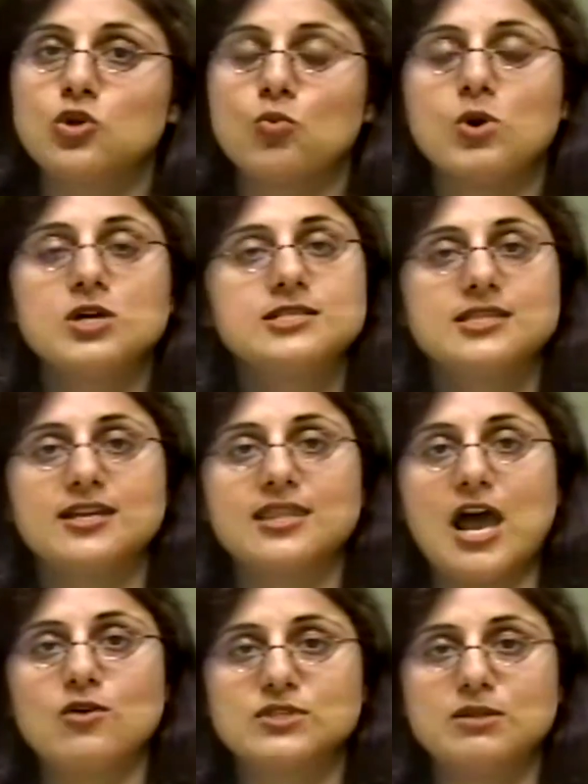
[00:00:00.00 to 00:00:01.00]
towards that
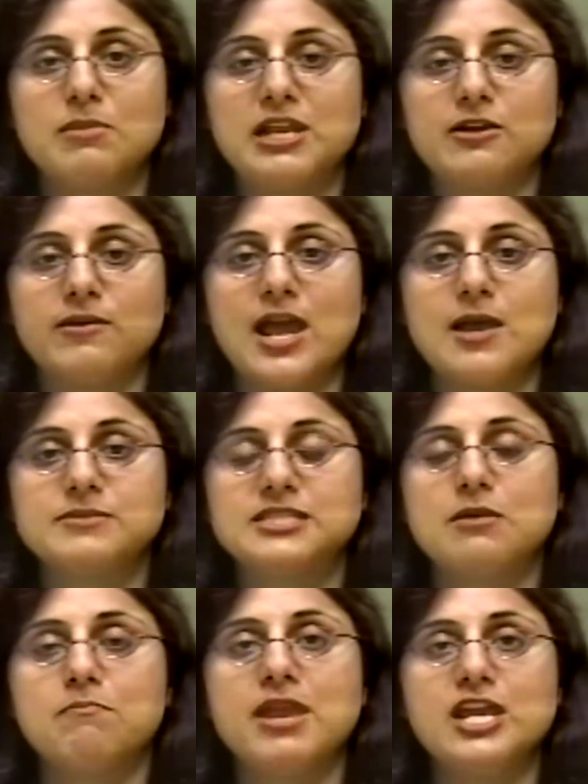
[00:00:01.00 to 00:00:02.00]
1,000 milligrams
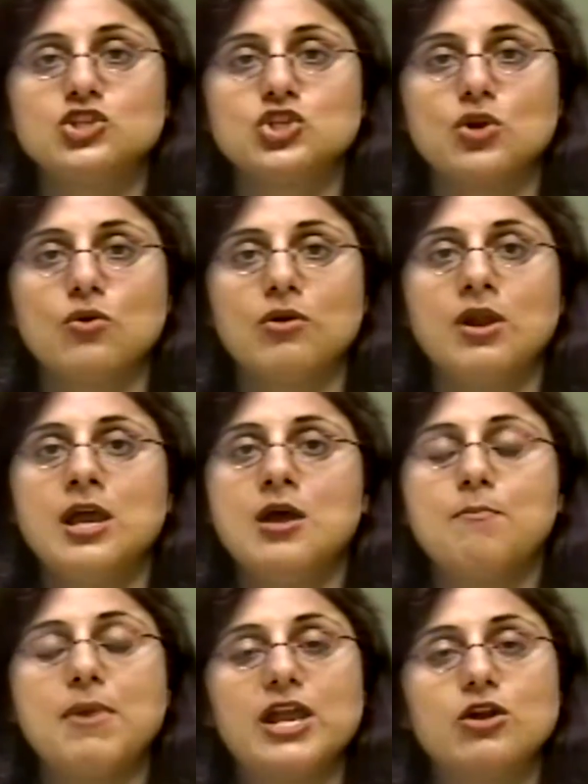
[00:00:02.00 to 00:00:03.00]
and make sure
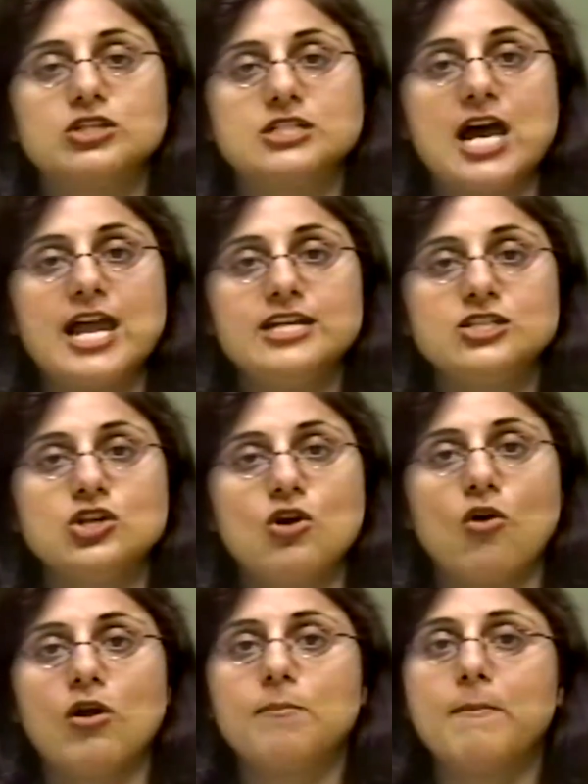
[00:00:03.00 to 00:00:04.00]
by your diet
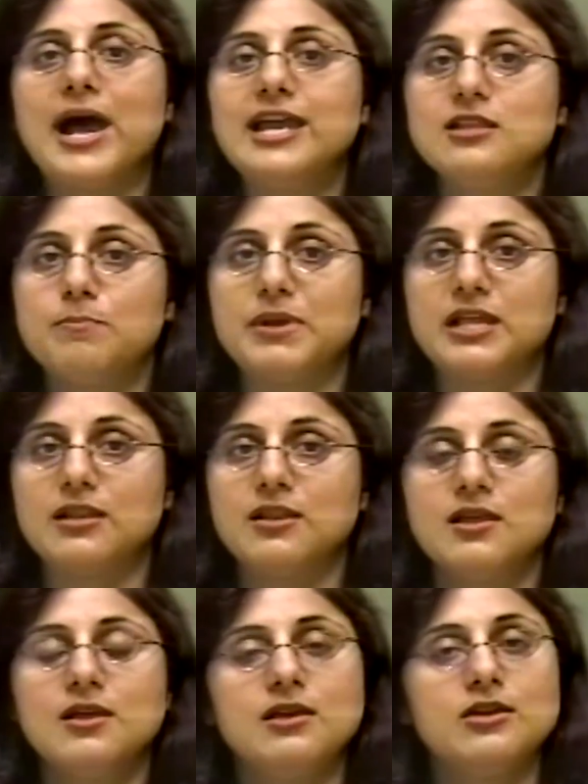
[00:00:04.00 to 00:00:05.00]
or by the pill
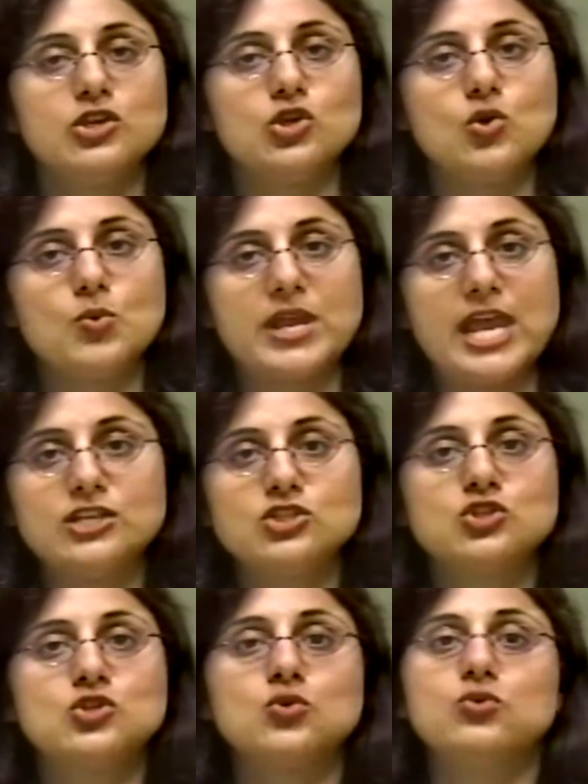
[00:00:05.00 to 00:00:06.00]
you
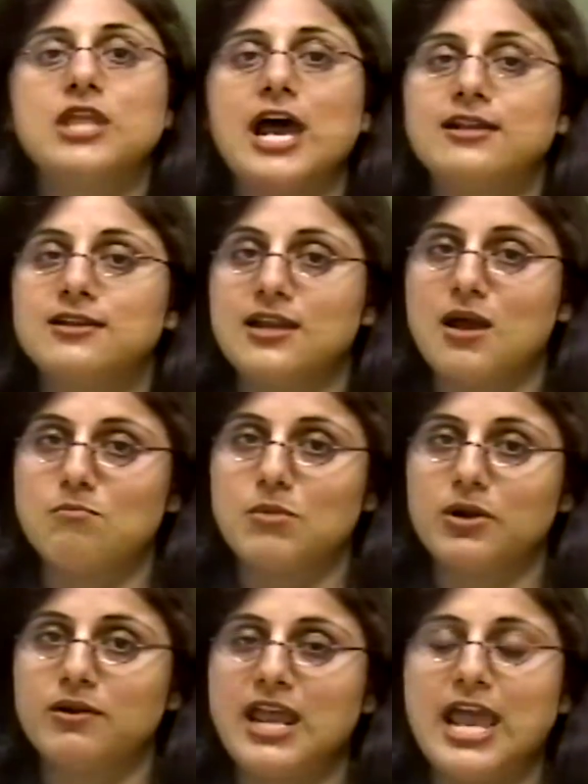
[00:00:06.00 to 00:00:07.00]
get to that
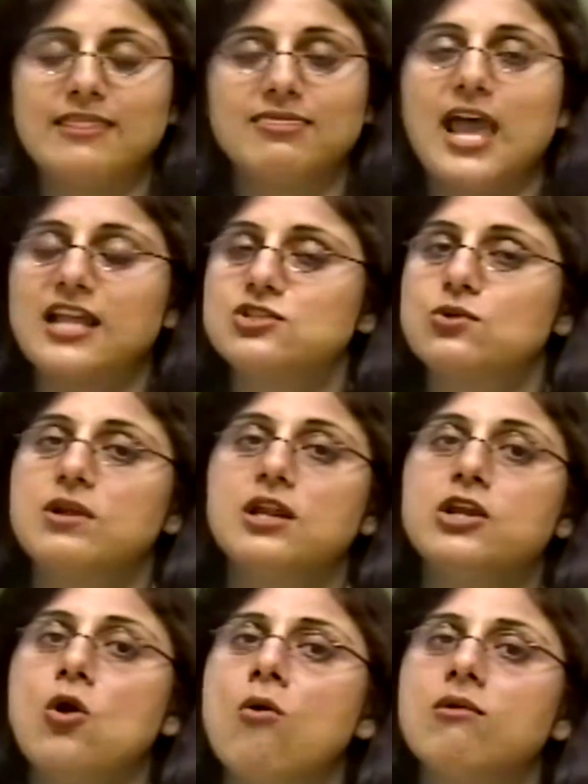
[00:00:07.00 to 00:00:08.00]
number, and that's
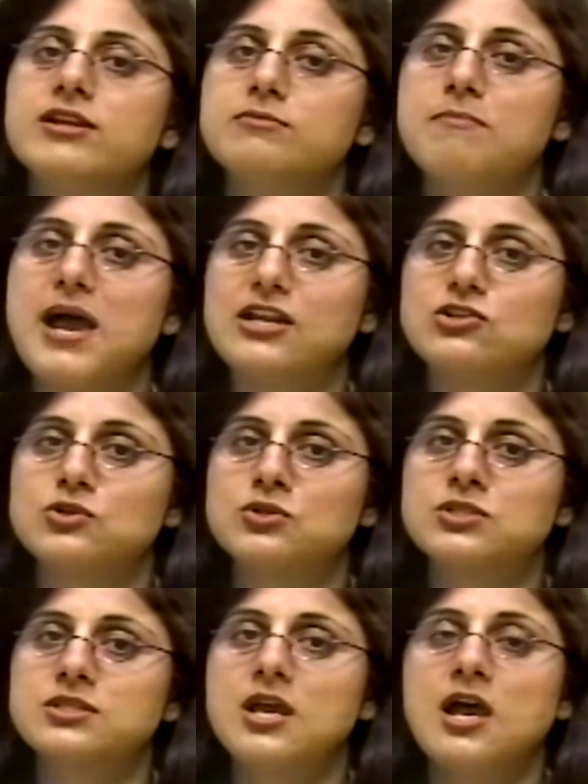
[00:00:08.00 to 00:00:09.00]
really all it
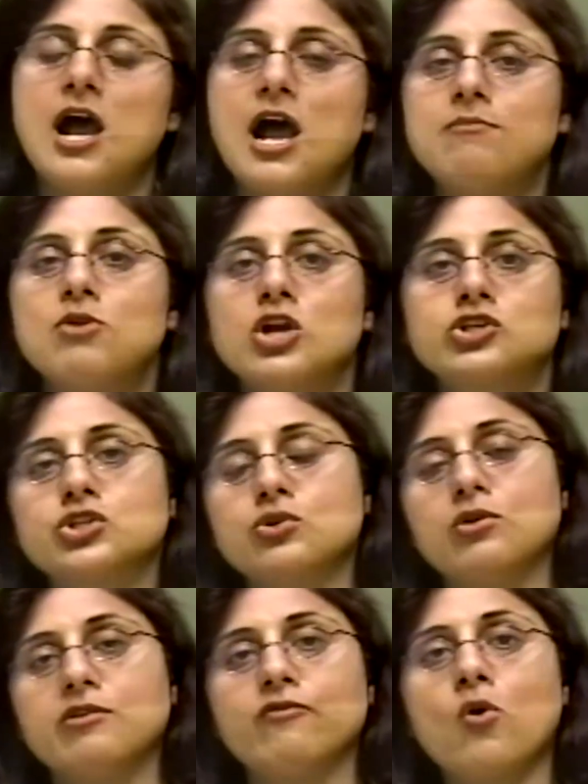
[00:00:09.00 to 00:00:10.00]
matters. I'm not
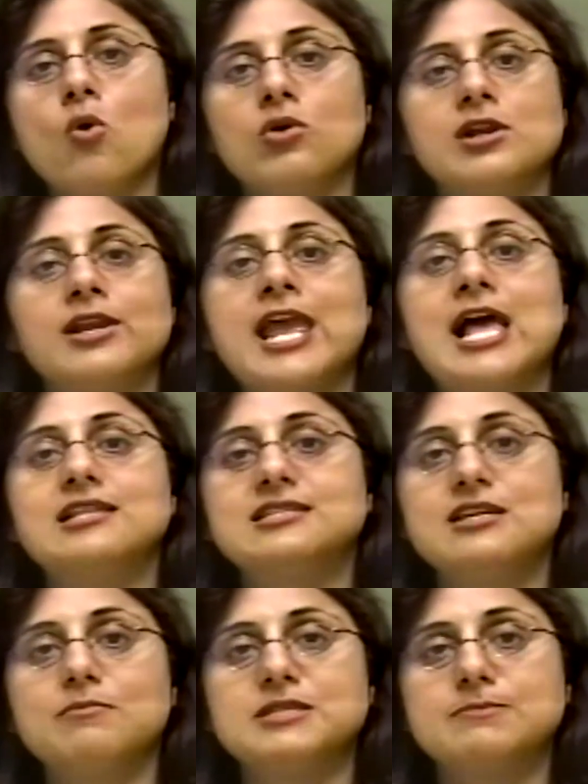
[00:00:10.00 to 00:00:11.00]
sure if coral
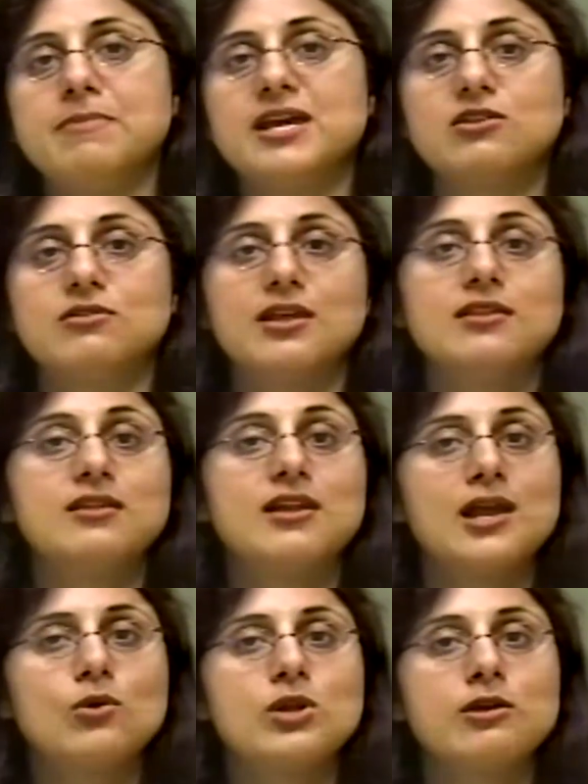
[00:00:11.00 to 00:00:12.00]
calcium is better than the
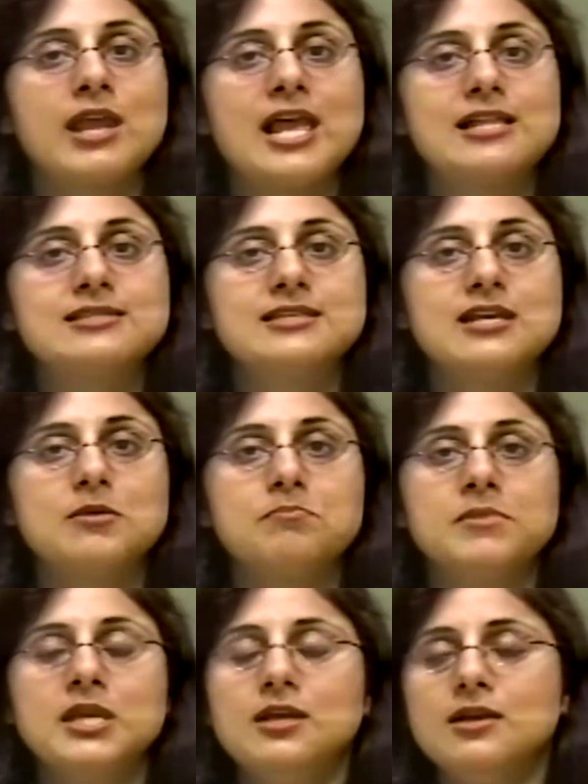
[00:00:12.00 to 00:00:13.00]
regular calcium.